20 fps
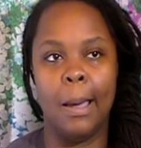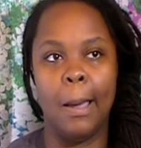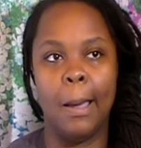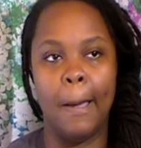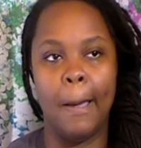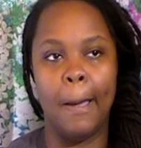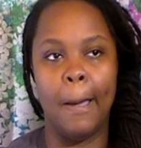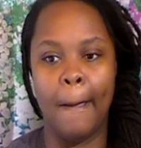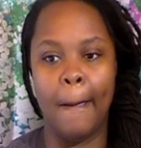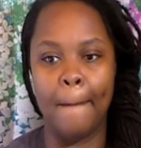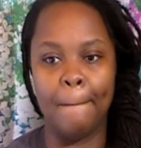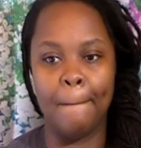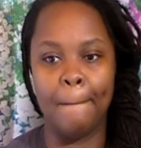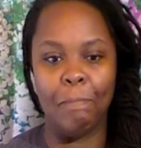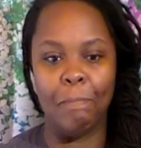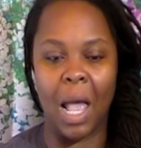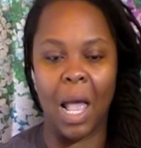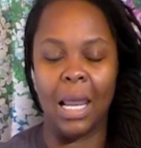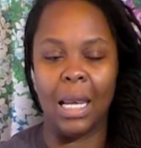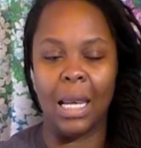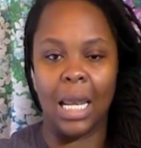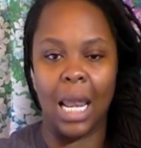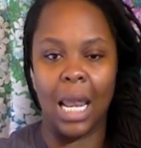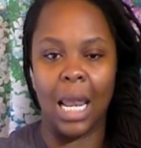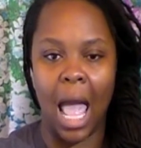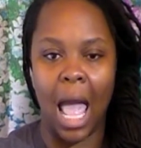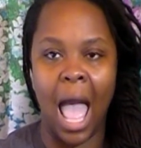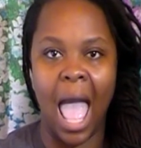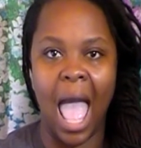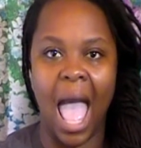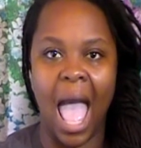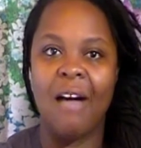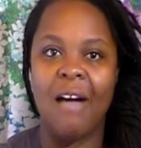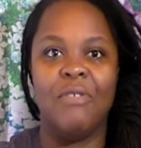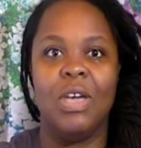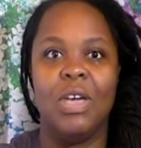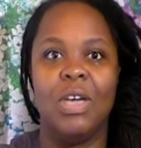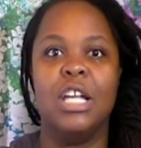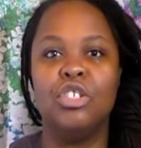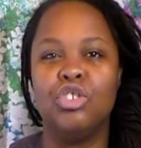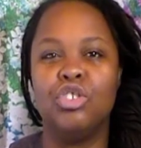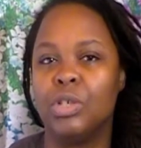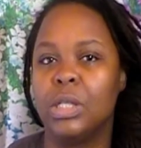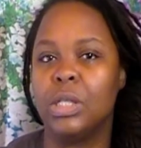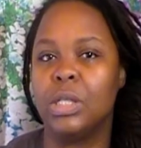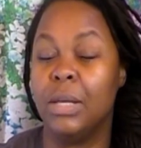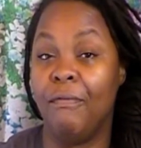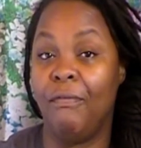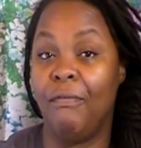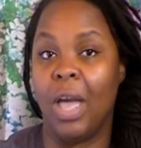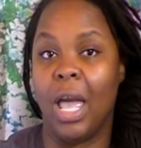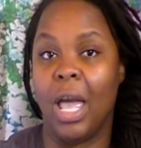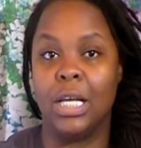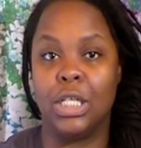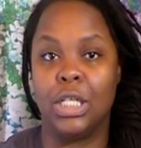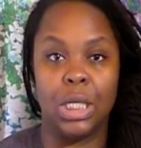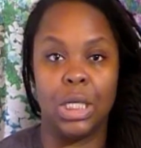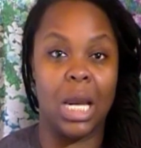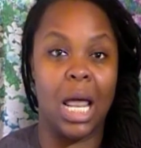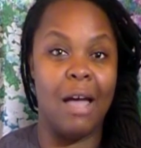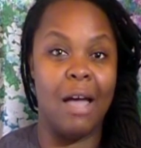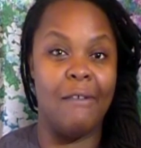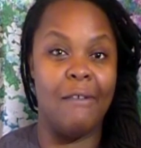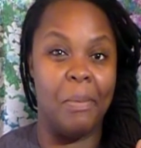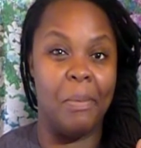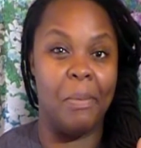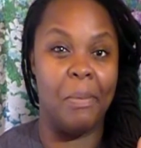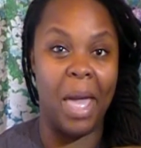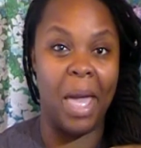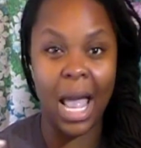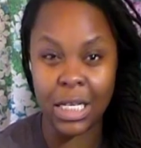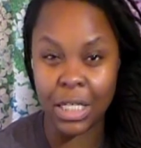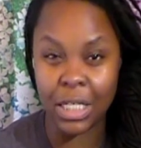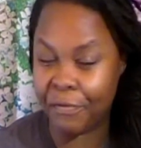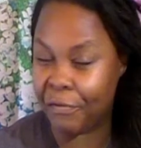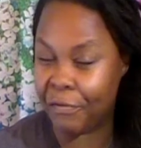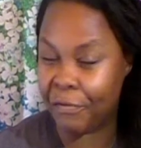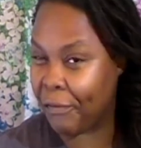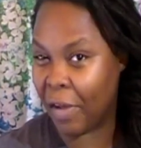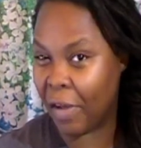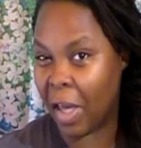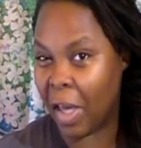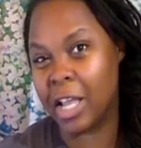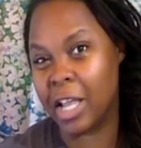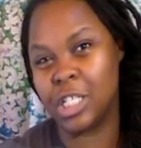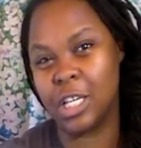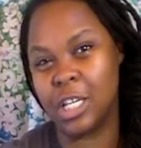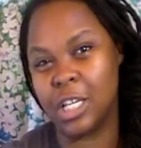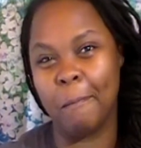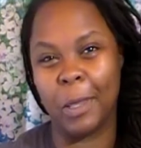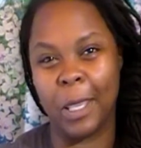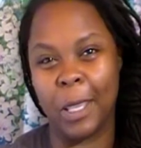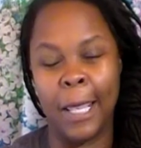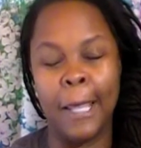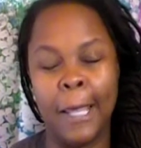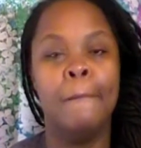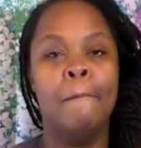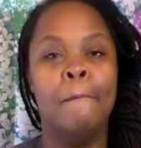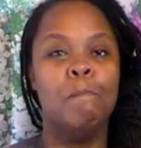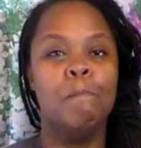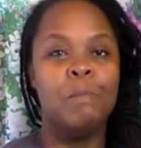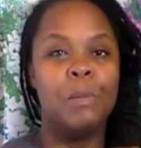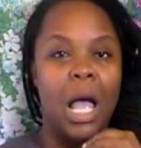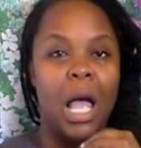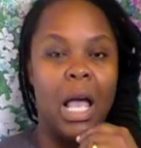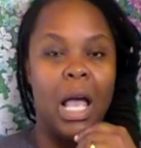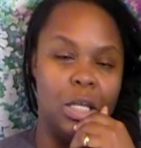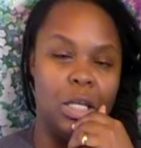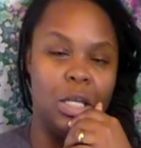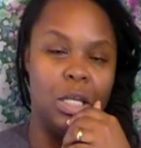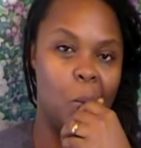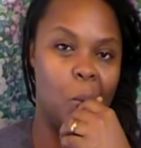I have interest in fashion and I have a passion for fashion, but I don't